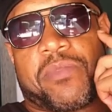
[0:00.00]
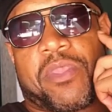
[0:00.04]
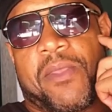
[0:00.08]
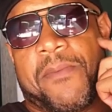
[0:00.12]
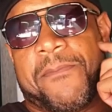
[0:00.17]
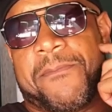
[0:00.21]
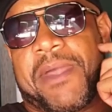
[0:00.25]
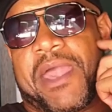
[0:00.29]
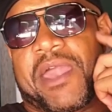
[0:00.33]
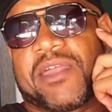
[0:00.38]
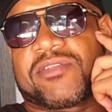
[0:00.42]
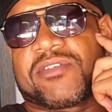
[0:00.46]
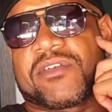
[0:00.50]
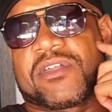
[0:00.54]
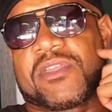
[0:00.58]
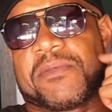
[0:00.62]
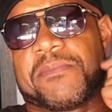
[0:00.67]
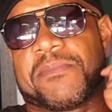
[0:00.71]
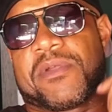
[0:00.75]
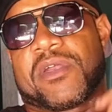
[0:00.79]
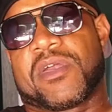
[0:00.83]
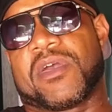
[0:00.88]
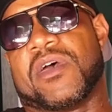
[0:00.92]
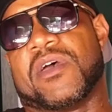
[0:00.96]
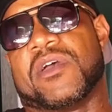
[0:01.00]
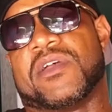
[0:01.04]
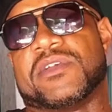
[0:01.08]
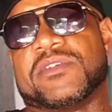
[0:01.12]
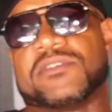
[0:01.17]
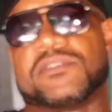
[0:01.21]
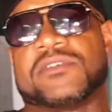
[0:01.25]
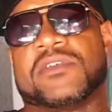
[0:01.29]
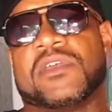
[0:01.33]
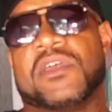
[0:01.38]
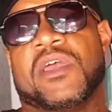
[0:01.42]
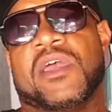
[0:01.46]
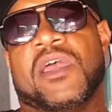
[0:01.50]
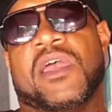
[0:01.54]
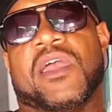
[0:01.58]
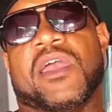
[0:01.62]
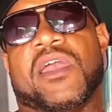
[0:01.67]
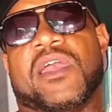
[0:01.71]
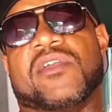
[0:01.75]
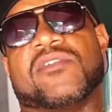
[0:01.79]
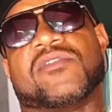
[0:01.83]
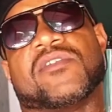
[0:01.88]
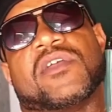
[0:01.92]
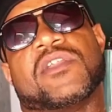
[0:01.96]
Basically, because
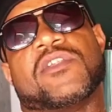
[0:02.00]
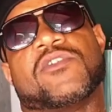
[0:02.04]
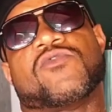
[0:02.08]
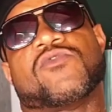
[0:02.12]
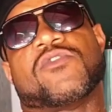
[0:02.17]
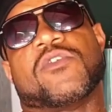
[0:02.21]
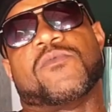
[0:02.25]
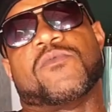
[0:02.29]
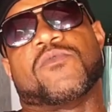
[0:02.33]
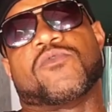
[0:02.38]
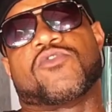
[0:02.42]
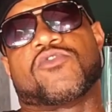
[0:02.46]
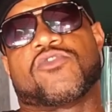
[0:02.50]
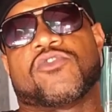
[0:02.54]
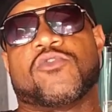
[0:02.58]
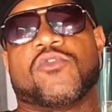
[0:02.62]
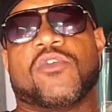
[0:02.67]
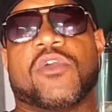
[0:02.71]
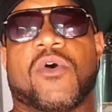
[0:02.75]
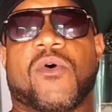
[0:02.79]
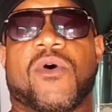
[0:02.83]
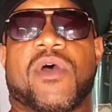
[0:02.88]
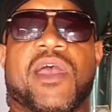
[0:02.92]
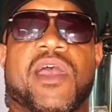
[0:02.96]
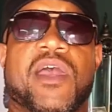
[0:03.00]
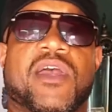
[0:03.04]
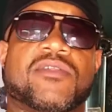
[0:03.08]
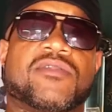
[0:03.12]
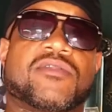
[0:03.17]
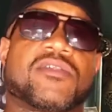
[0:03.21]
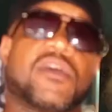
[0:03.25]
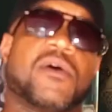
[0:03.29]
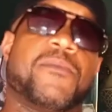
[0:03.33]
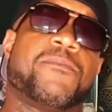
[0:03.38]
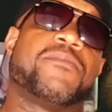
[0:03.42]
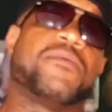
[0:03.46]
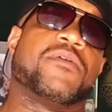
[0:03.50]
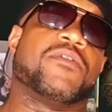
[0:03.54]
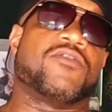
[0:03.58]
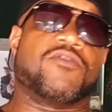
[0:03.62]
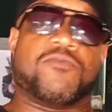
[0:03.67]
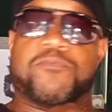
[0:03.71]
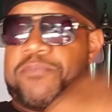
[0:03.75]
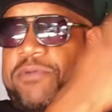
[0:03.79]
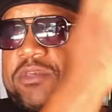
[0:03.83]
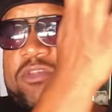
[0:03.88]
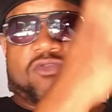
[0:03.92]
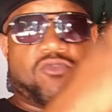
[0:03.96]
this industry will chew your ass up and
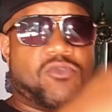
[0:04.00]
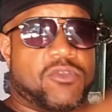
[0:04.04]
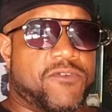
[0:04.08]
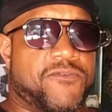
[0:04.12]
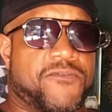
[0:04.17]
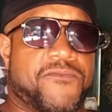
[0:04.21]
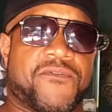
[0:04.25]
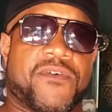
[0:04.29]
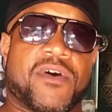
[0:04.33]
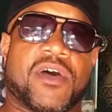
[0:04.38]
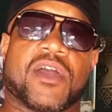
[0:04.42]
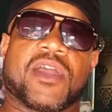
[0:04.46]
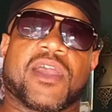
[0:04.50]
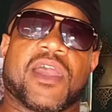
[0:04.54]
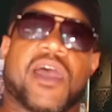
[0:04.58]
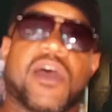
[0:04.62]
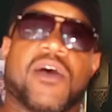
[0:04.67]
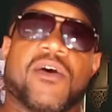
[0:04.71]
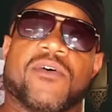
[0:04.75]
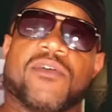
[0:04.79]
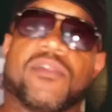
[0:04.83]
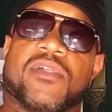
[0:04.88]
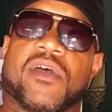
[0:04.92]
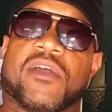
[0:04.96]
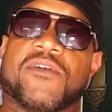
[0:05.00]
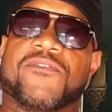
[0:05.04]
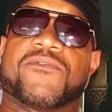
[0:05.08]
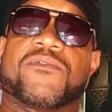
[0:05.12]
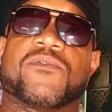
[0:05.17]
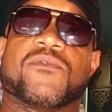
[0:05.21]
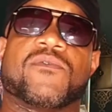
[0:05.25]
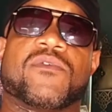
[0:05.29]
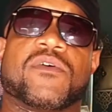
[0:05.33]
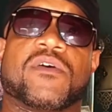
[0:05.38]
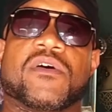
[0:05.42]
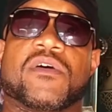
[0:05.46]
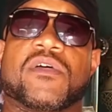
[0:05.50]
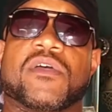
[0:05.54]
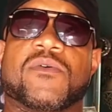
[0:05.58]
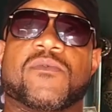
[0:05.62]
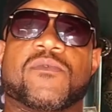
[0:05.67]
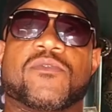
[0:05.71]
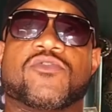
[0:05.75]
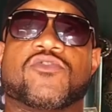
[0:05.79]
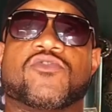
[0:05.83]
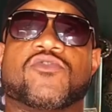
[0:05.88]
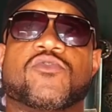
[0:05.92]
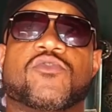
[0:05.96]
spit you the fuck out. Like, for real, it
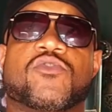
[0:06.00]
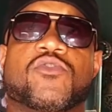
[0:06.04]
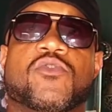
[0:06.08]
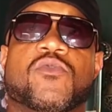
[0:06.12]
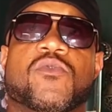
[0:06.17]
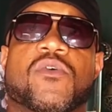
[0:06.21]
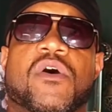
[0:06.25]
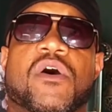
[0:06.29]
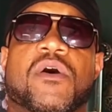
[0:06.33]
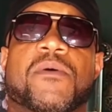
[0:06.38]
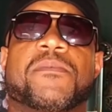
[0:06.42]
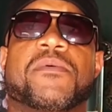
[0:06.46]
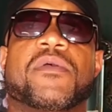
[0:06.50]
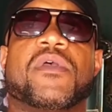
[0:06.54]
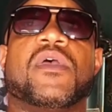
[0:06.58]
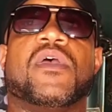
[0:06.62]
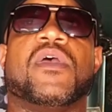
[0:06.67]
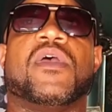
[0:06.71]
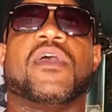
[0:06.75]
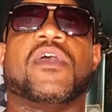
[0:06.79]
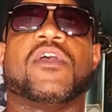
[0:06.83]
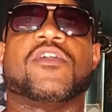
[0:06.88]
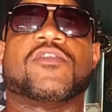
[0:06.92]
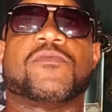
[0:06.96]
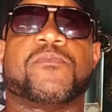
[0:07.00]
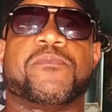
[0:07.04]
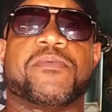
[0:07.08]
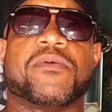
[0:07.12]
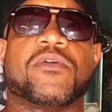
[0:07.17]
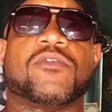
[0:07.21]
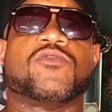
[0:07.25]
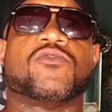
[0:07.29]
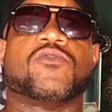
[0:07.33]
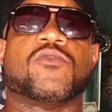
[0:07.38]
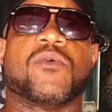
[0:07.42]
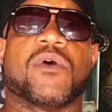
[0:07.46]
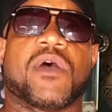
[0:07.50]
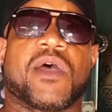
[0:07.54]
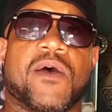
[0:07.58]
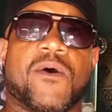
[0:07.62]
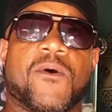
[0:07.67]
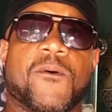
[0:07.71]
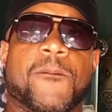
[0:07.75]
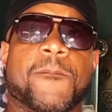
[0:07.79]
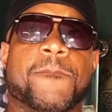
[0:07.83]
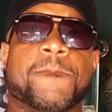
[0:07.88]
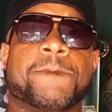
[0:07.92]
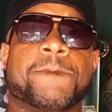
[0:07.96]
will chew you up and spit you out.